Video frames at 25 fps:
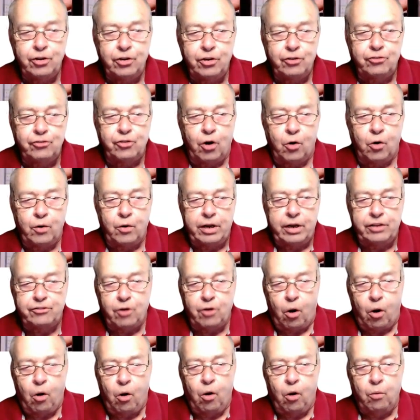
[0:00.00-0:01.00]
so it's
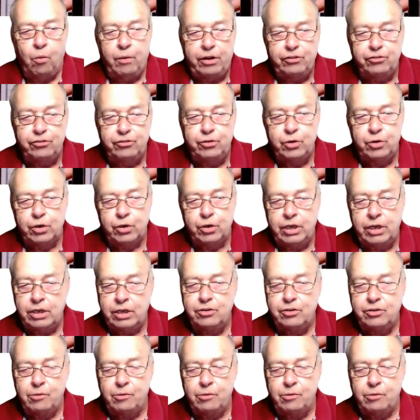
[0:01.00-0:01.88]
always good to